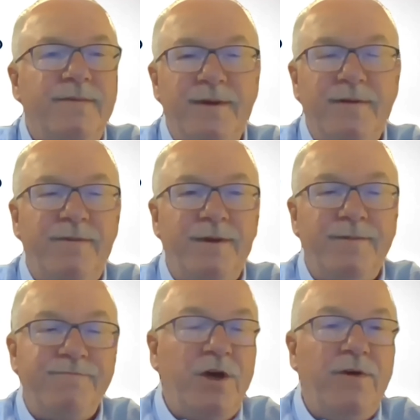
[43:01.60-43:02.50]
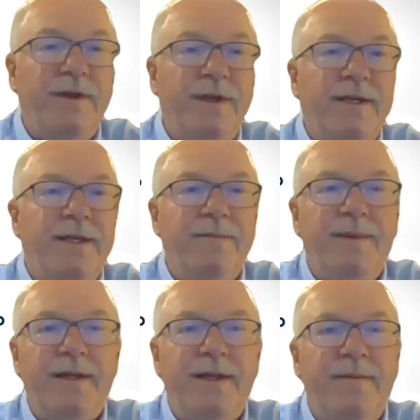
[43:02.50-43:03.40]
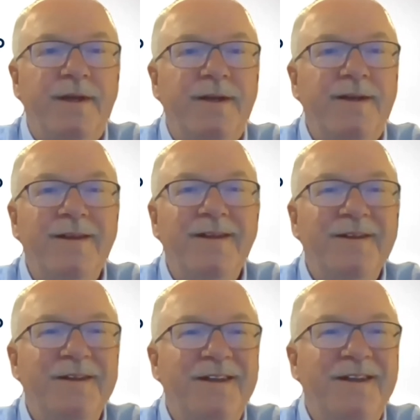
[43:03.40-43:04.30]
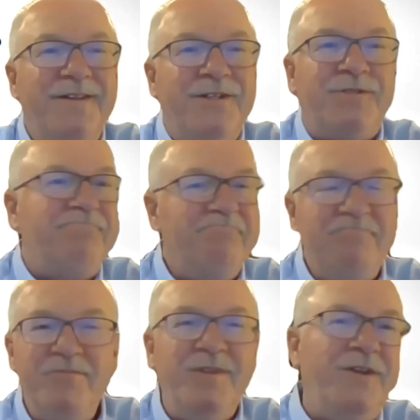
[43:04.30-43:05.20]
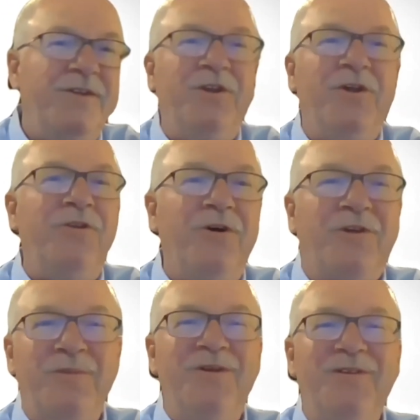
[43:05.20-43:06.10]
of the COVID nineteen pandemic? Just, you don't know the community,